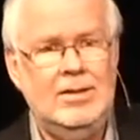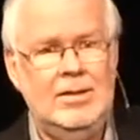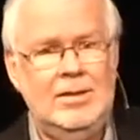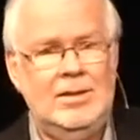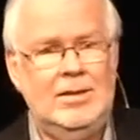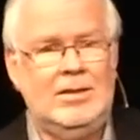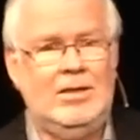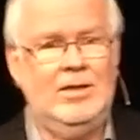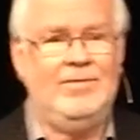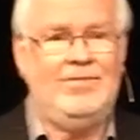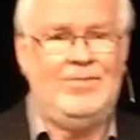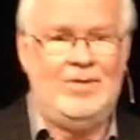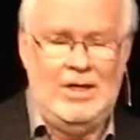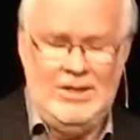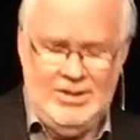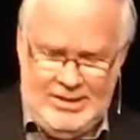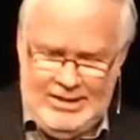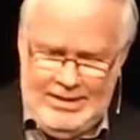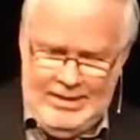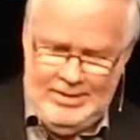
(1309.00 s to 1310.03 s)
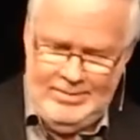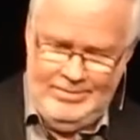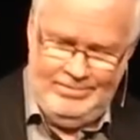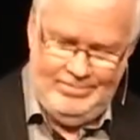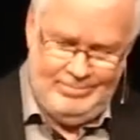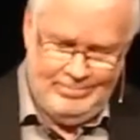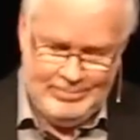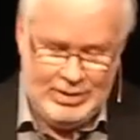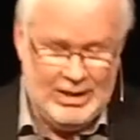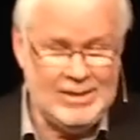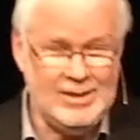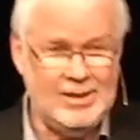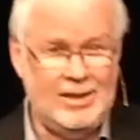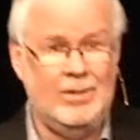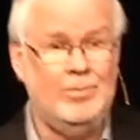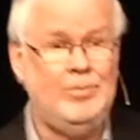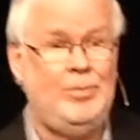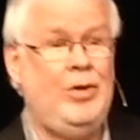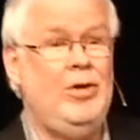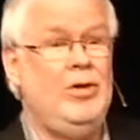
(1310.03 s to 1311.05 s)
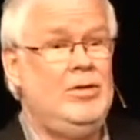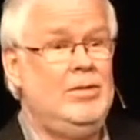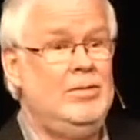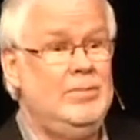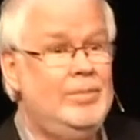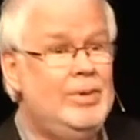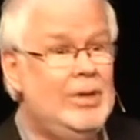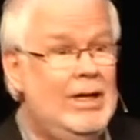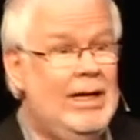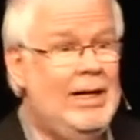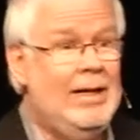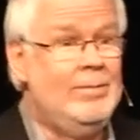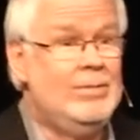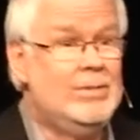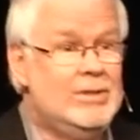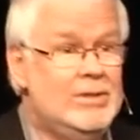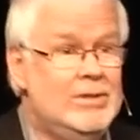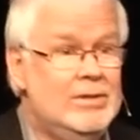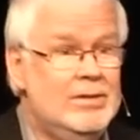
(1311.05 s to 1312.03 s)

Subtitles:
confronting President Putin, perhaps?